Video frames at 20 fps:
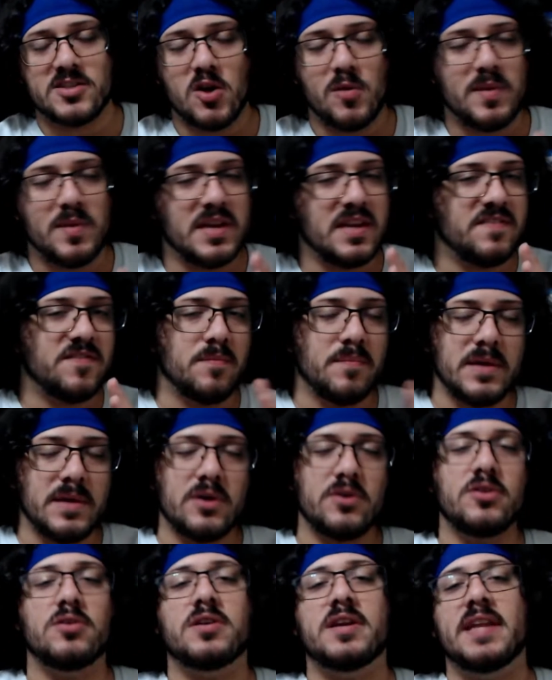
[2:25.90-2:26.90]
many
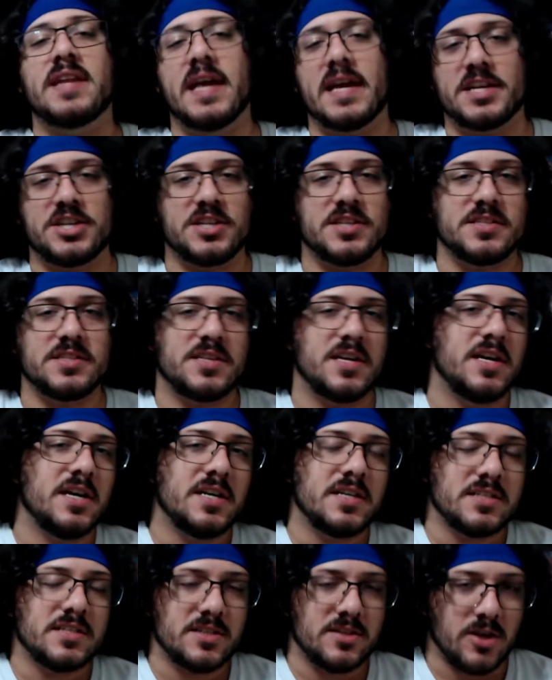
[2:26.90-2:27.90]
familial connections
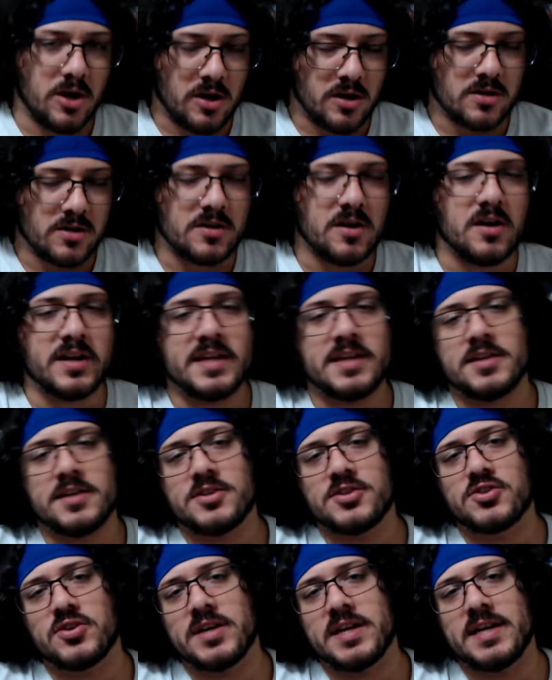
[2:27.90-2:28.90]
to the Hong Kong
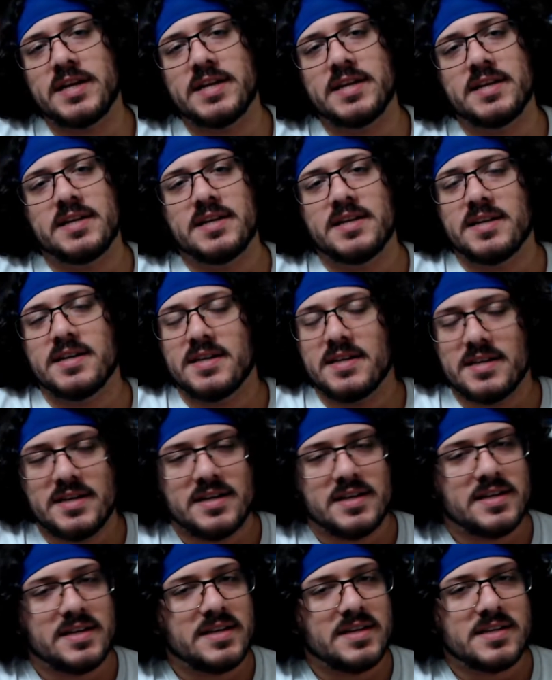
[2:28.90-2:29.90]
industry,
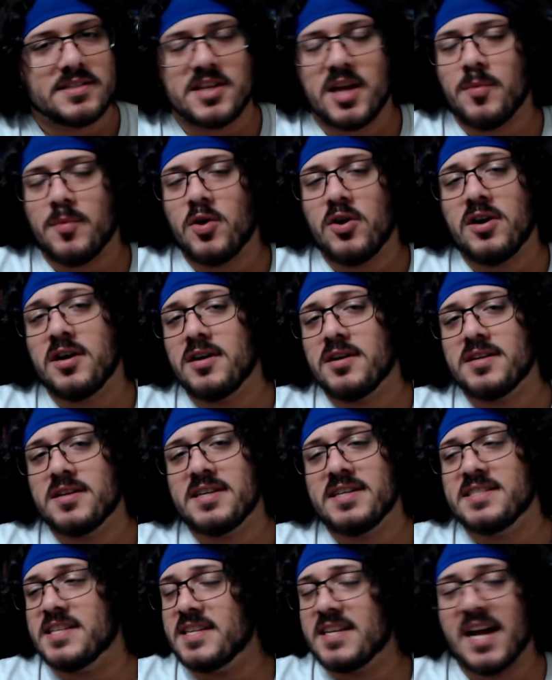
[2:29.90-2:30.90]
Sammo Hung
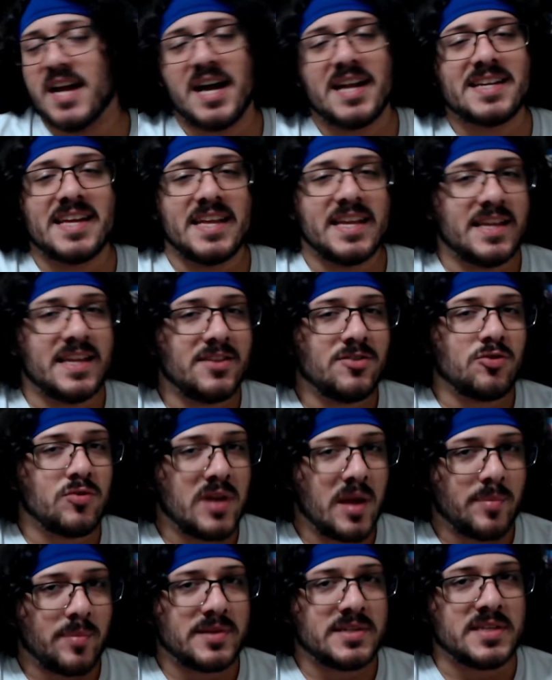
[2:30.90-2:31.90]
did not get in through
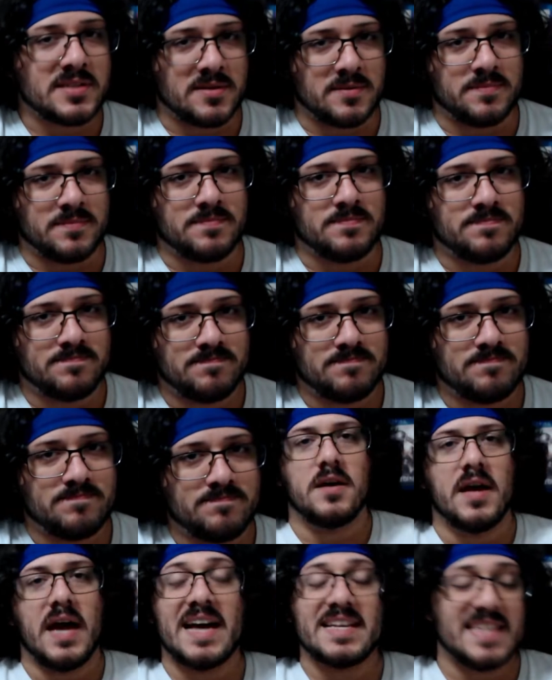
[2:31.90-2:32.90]
nepotism.
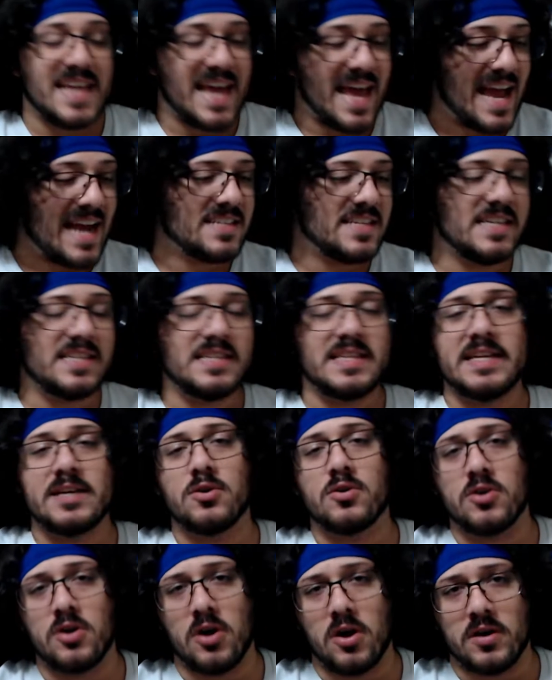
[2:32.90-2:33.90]
As acting legal
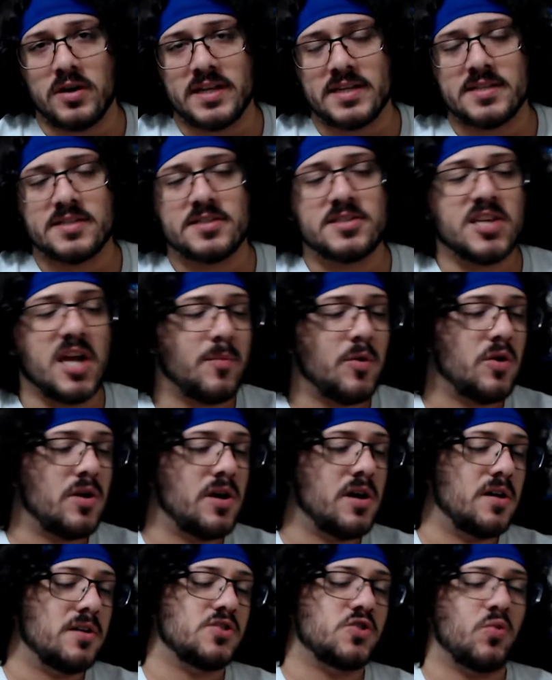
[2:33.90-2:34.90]
guardian, Sammo
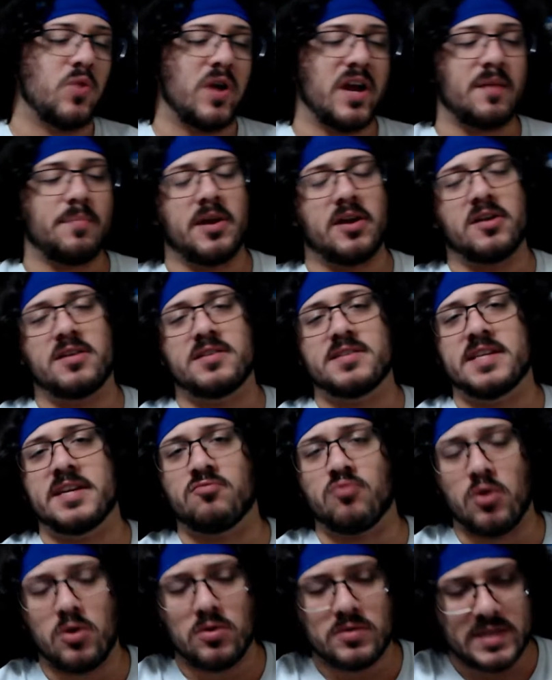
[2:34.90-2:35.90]
Hung's grandparents
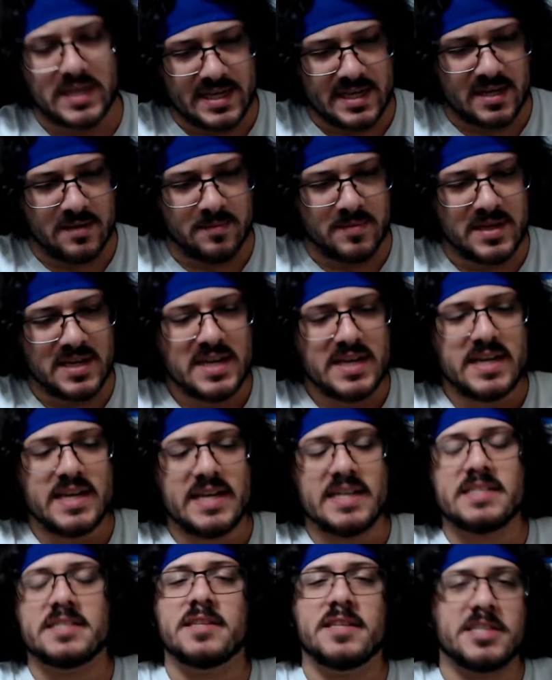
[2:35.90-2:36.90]
enrolled him
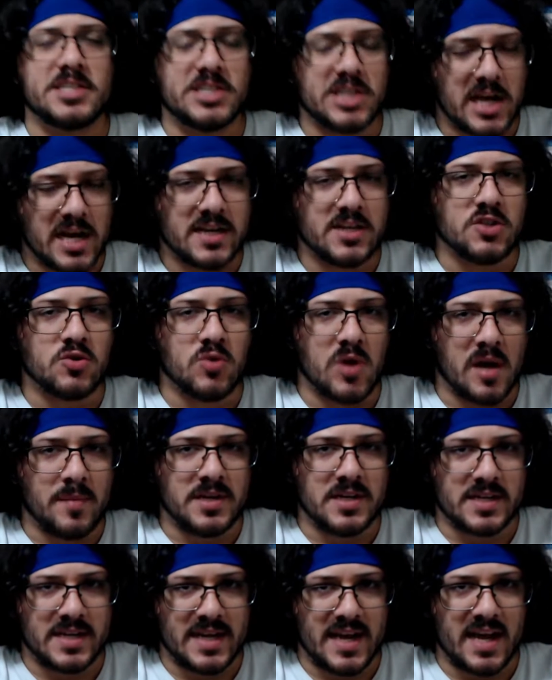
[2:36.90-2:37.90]
into the China Drama
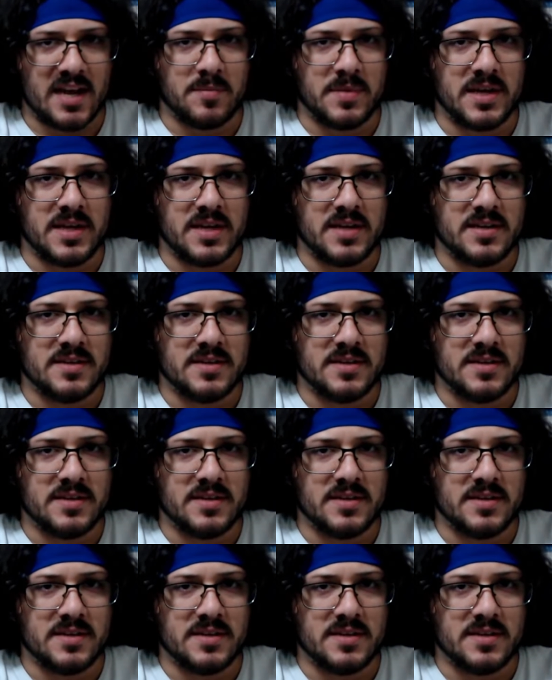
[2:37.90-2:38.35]
Academy.